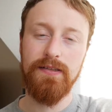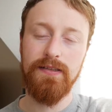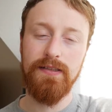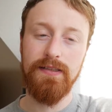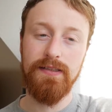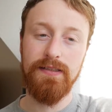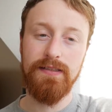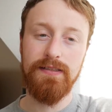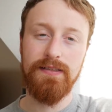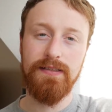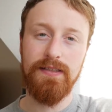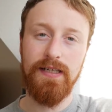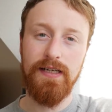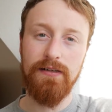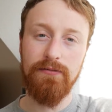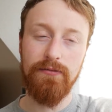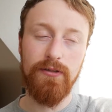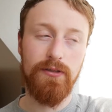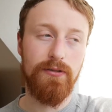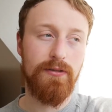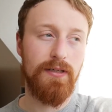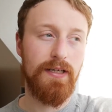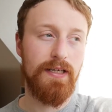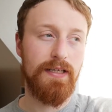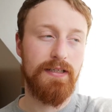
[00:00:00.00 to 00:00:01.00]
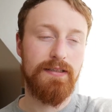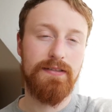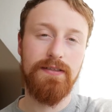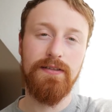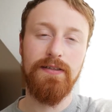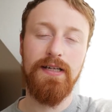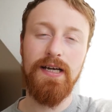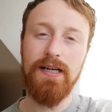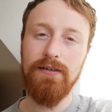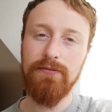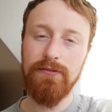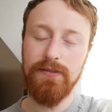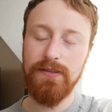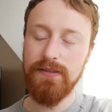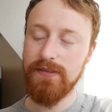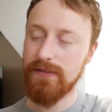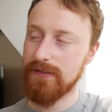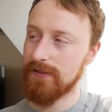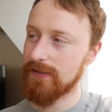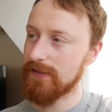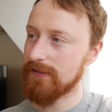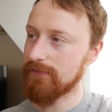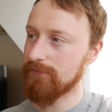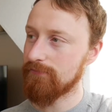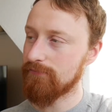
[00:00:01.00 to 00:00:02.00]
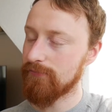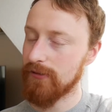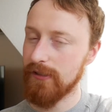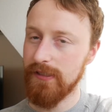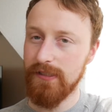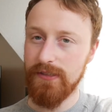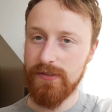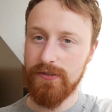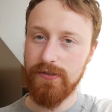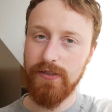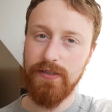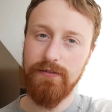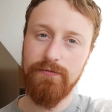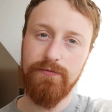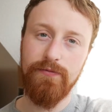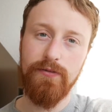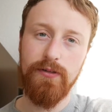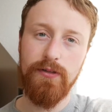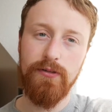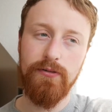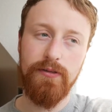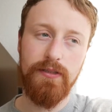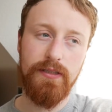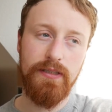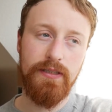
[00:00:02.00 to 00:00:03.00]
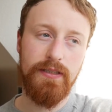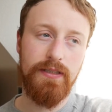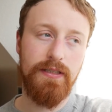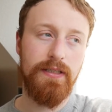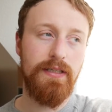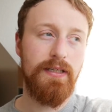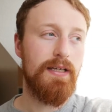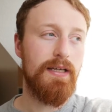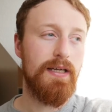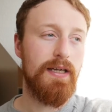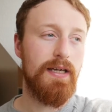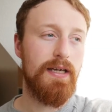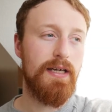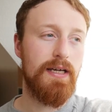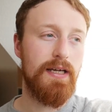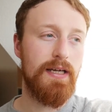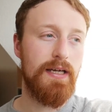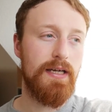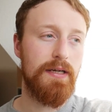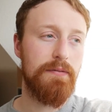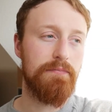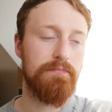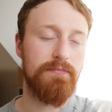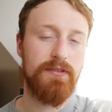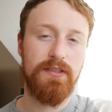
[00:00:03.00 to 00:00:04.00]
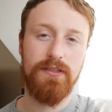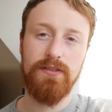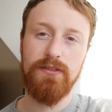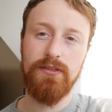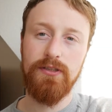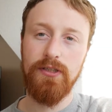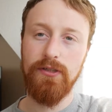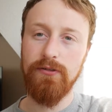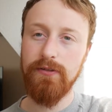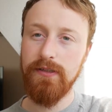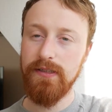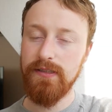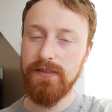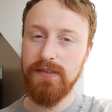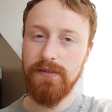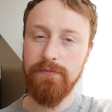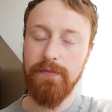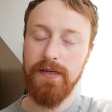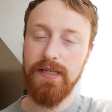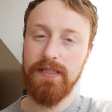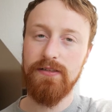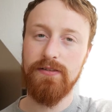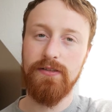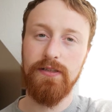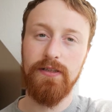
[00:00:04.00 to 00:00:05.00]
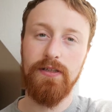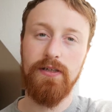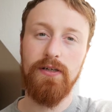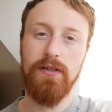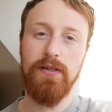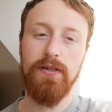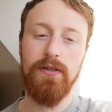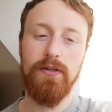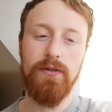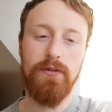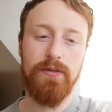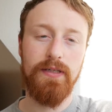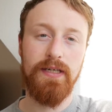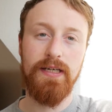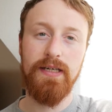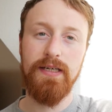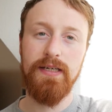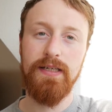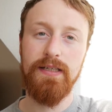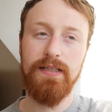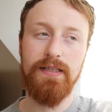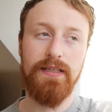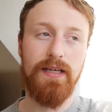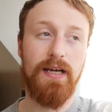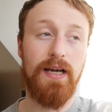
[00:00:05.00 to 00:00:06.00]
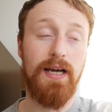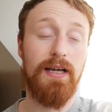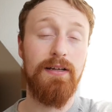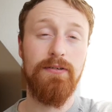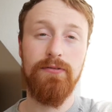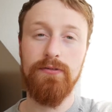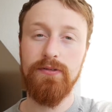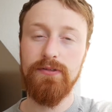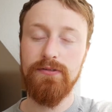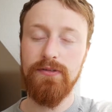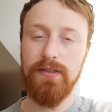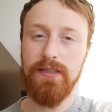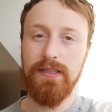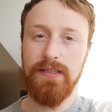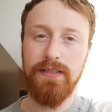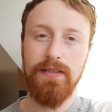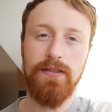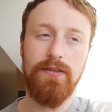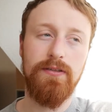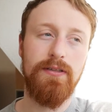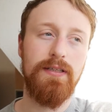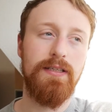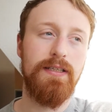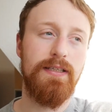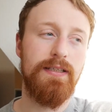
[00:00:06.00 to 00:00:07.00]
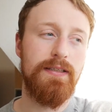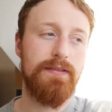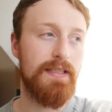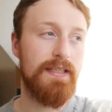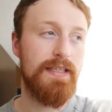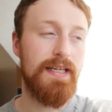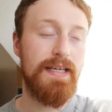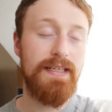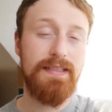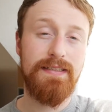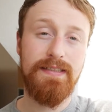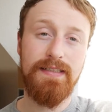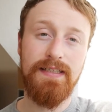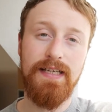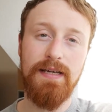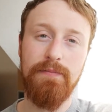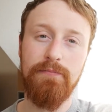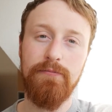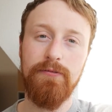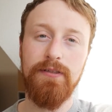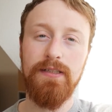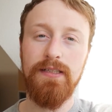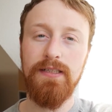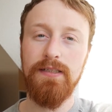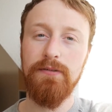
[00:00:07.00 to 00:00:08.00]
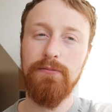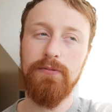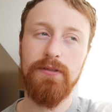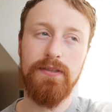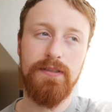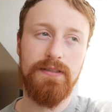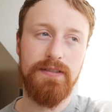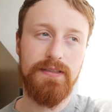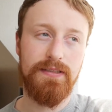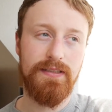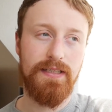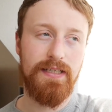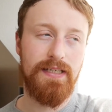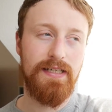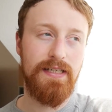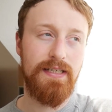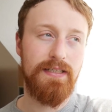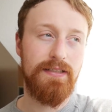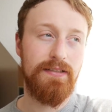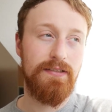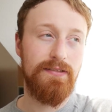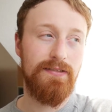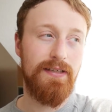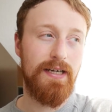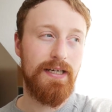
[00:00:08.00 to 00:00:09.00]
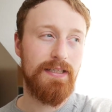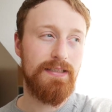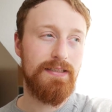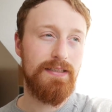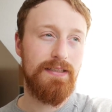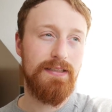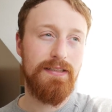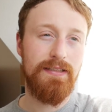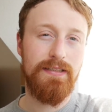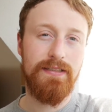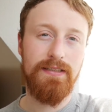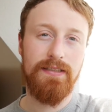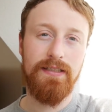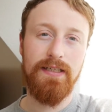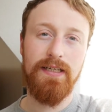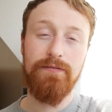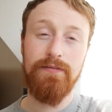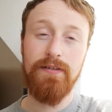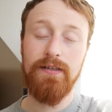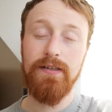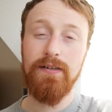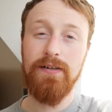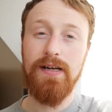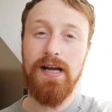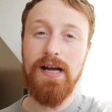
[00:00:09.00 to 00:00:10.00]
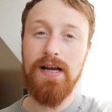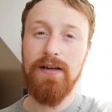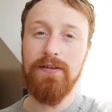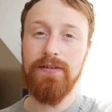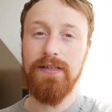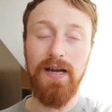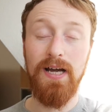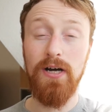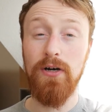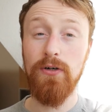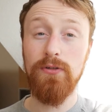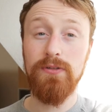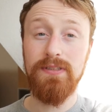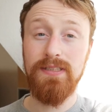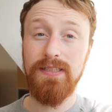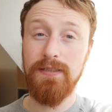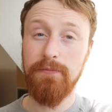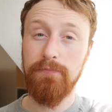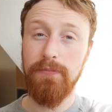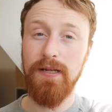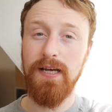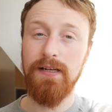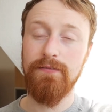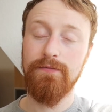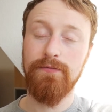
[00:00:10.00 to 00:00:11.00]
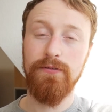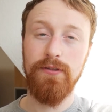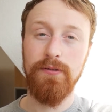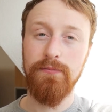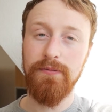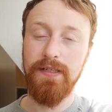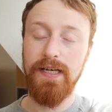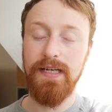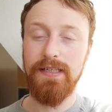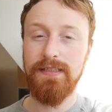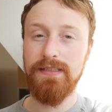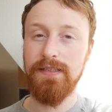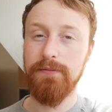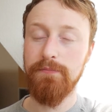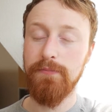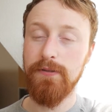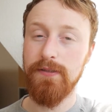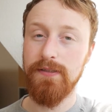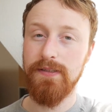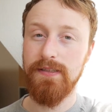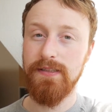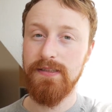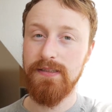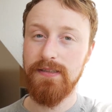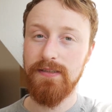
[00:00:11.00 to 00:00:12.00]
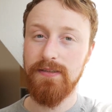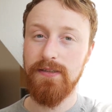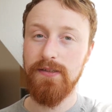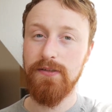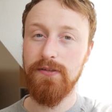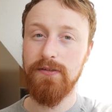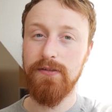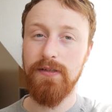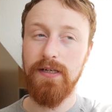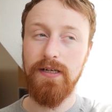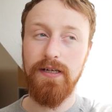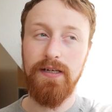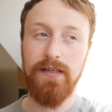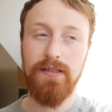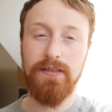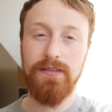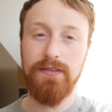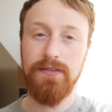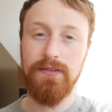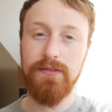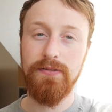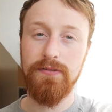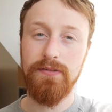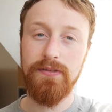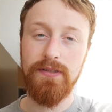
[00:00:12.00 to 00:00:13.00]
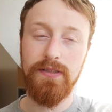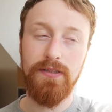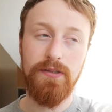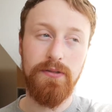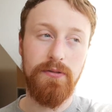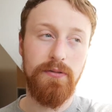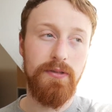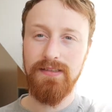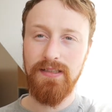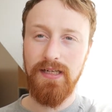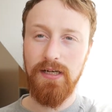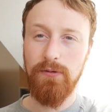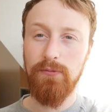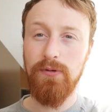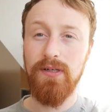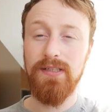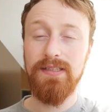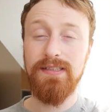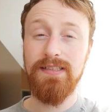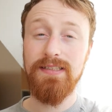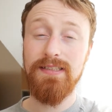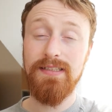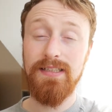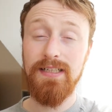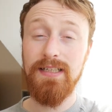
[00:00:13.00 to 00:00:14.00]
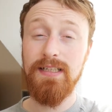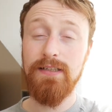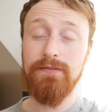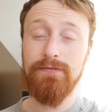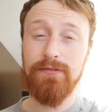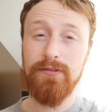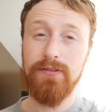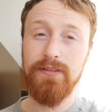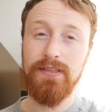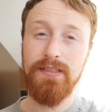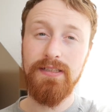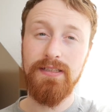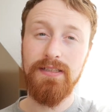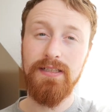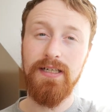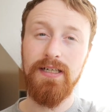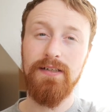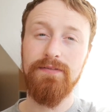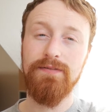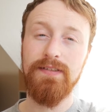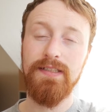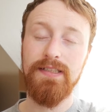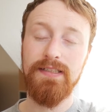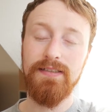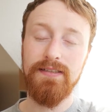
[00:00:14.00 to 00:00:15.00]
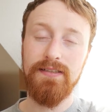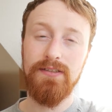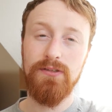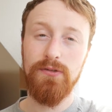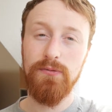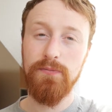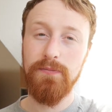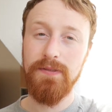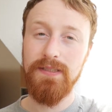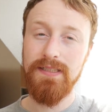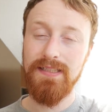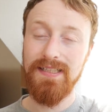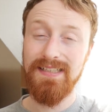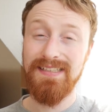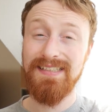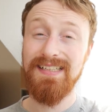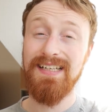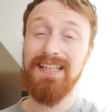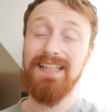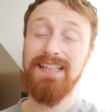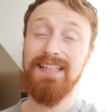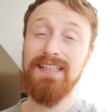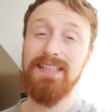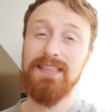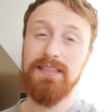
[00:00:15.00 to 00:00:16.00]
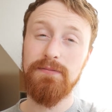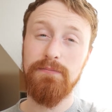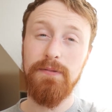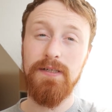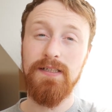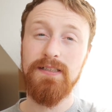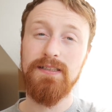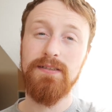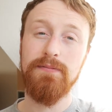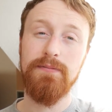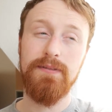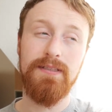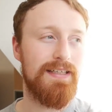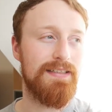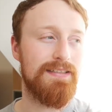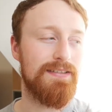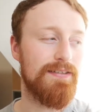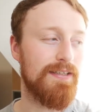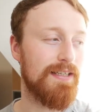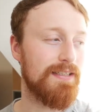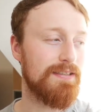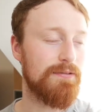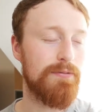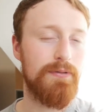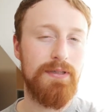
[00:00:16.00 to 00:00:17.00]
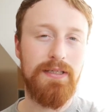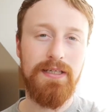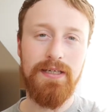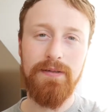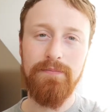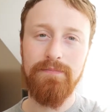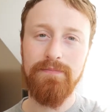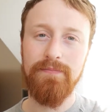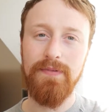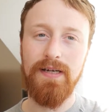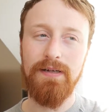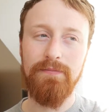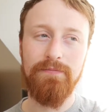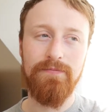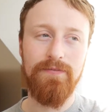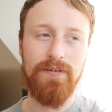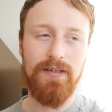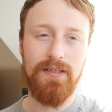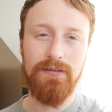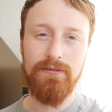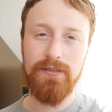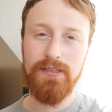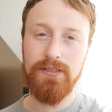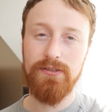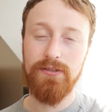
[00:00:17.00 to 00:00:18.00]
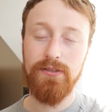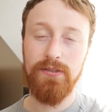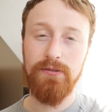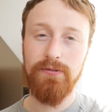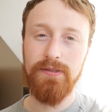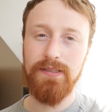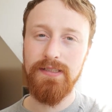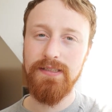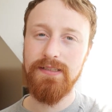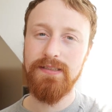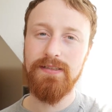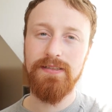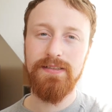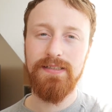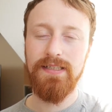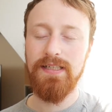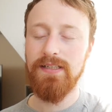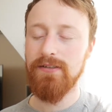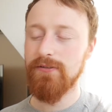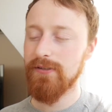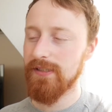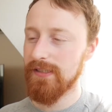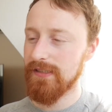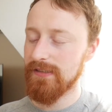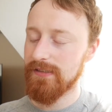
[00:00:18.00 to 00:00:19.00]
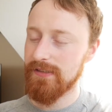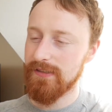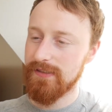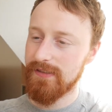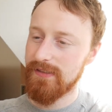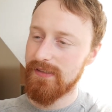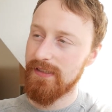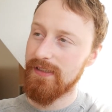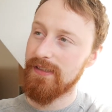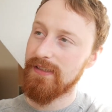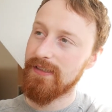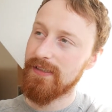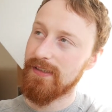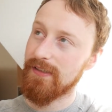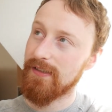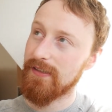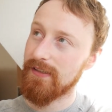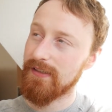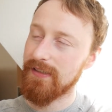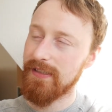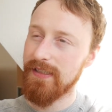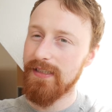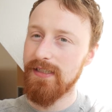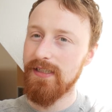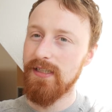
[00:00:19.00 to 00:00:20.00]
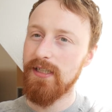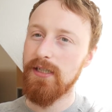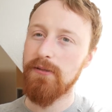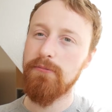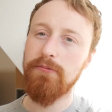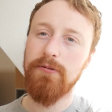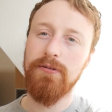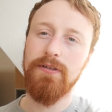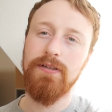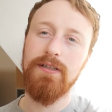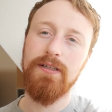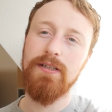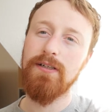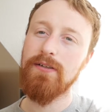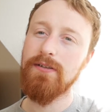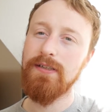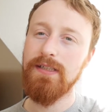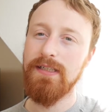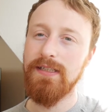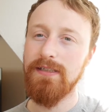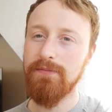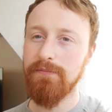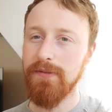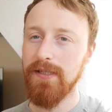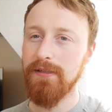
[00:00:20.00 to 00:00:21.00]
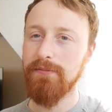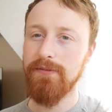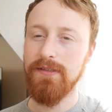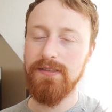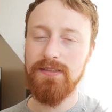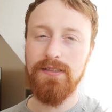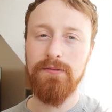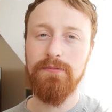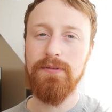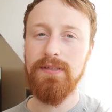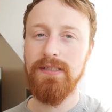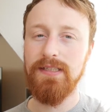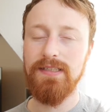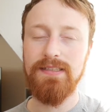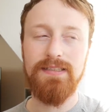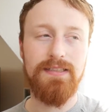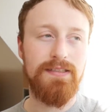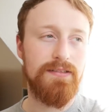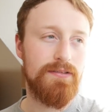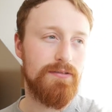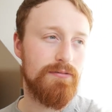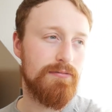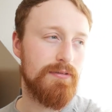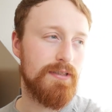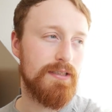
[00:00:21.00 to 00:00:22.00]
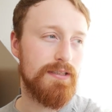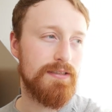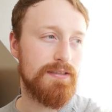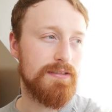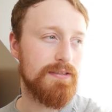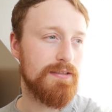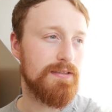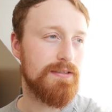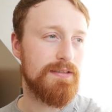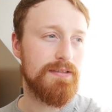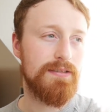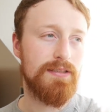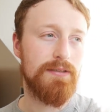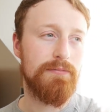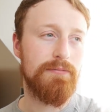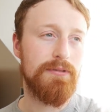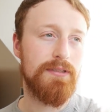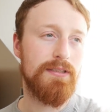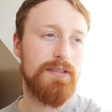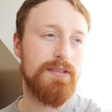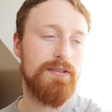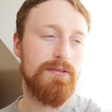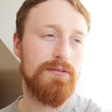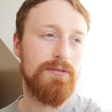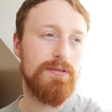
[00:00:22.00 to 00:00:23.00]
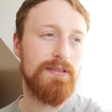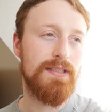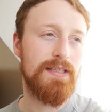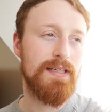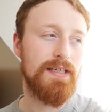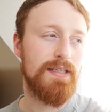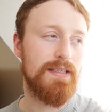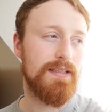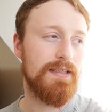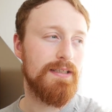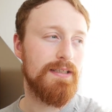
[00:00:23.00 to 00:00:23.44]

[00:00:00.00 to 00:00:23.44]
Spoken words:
this roguelike. So that was pretty straightforward. Just throw in some extra code and it was running locally. The next step really was to actually figure out a hosting platform to actually put this code onto. So I want the delivery of this to be as clean as possible. And so that's why I'm following through with this, because I don't want it just sitting on GitHub where only maybe someone that's into Rust or someone who's a